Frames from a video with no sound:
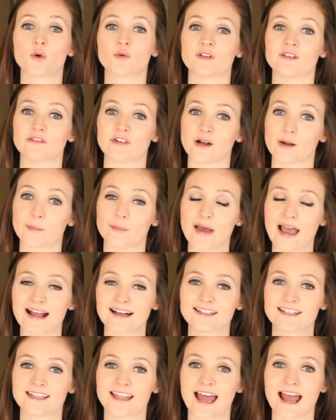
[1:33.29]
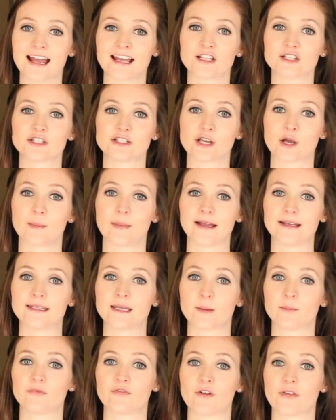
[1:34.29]
revert back to that, and so my
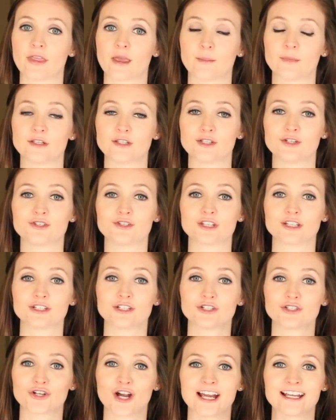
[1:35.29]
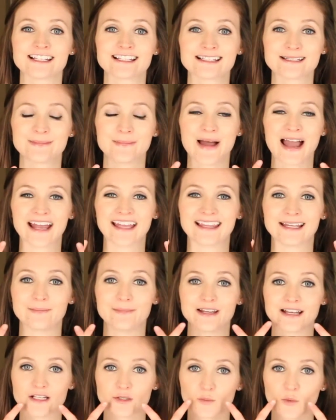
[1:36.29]
tip for them is usually to try smiling,
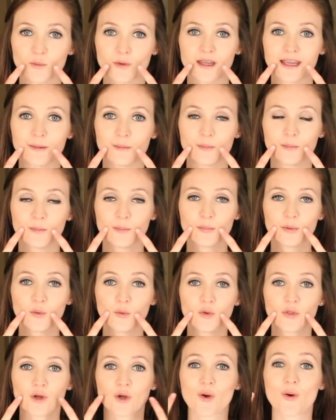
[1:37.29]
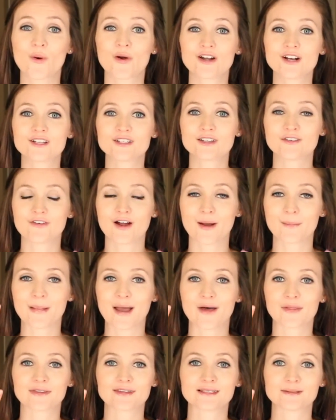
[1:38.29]
because when we can pull the corners of our
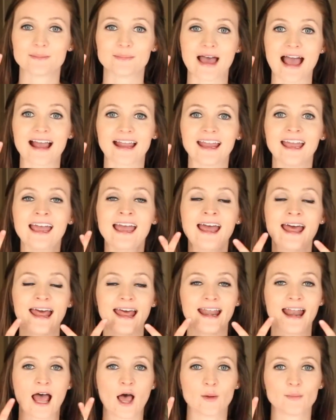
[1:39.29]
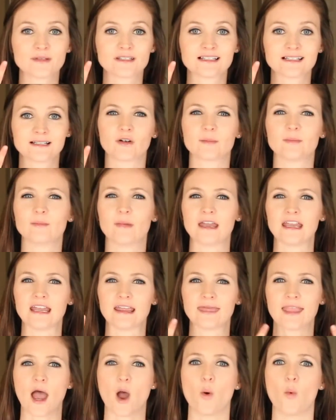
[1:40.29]
mouths back, it helps from
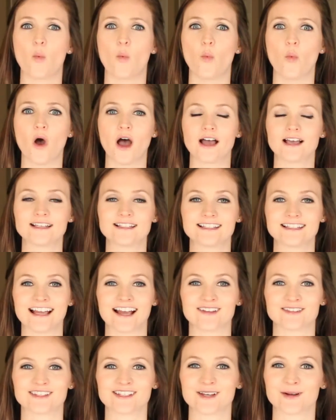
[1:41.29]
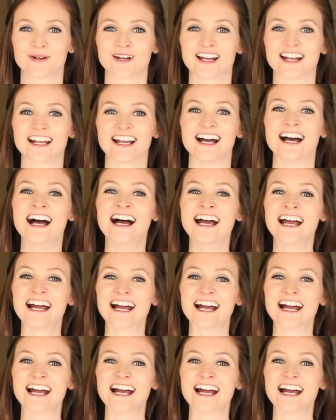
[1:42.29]
making that W sound. So we're going to